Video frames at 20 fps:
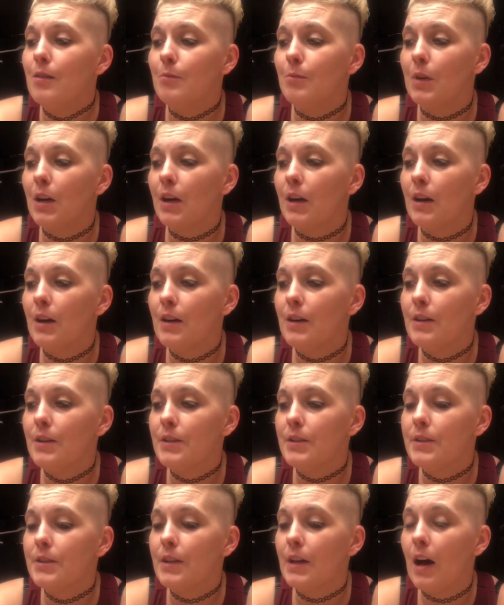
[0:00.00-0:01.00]

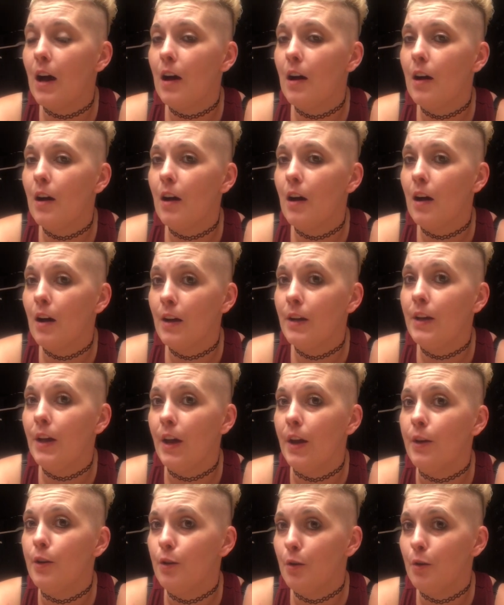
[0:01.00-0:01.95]
because again,